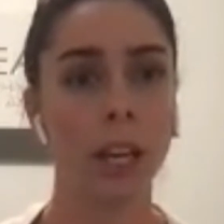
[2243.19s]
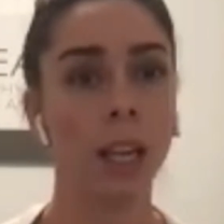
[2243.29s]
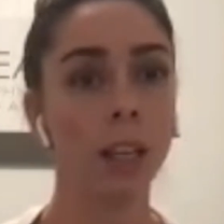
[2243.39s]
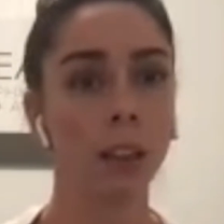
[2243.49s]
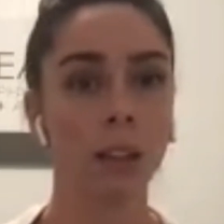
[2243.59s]

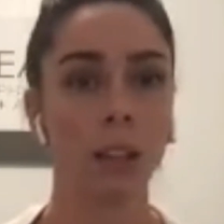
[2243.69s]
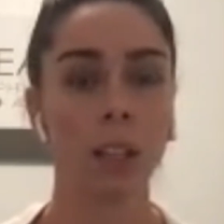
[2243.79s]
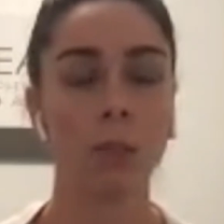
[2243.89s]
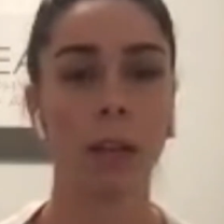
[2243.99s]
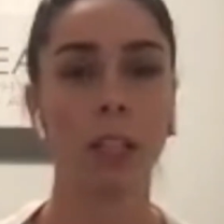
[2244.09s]
anything that
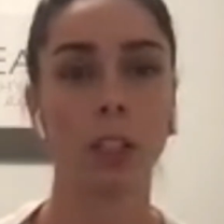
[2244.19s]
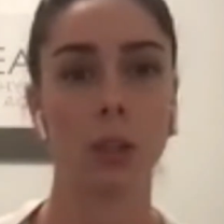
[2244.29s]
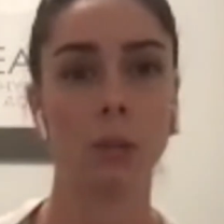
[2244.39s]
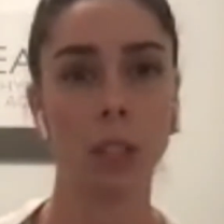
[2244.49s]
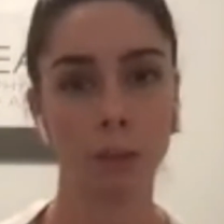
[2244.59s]
you might
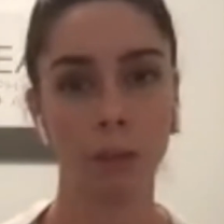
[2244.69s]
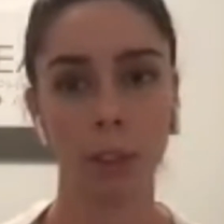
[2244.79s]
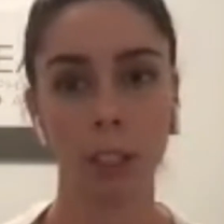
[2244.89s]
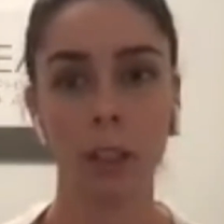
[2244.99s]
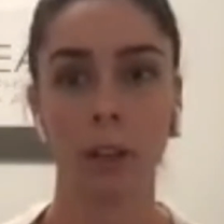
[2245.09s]
do
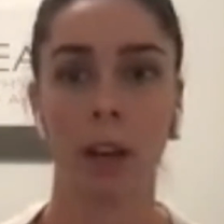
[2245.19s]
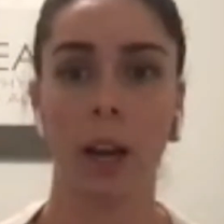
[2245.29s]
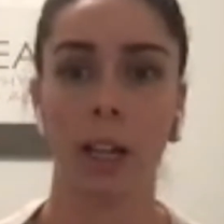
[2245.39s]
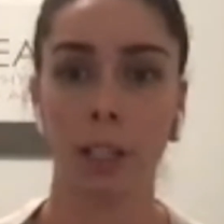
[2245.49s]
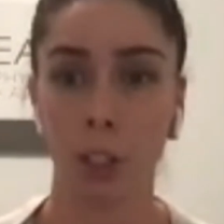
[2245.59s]
differently or
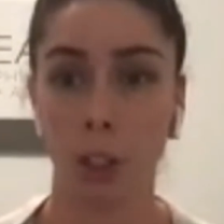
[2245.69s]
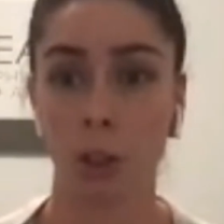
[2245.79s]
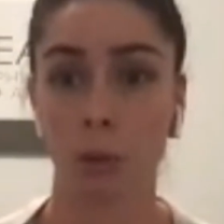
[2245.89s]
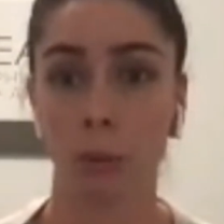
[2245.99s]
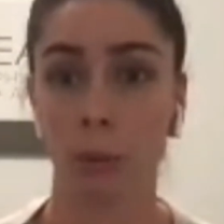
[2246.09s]
add into
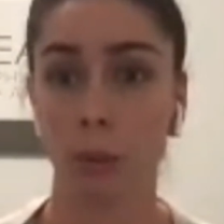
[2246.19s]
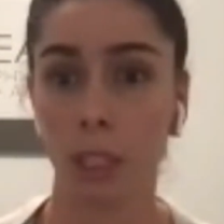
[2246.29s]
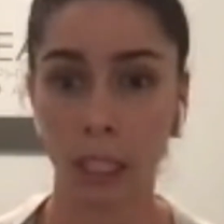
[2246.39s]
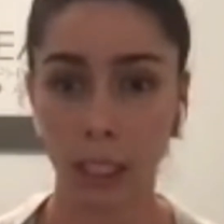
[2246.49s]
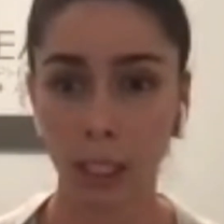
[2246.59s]
your
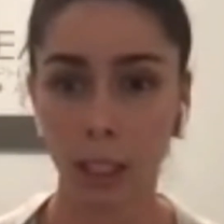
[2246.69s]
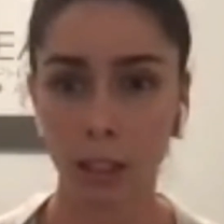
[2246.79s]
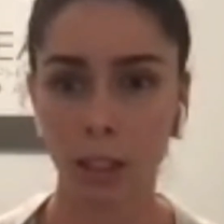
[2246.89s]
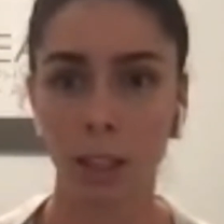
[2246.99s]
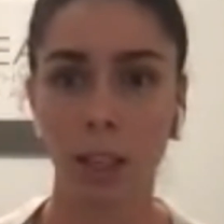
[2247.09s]
routine?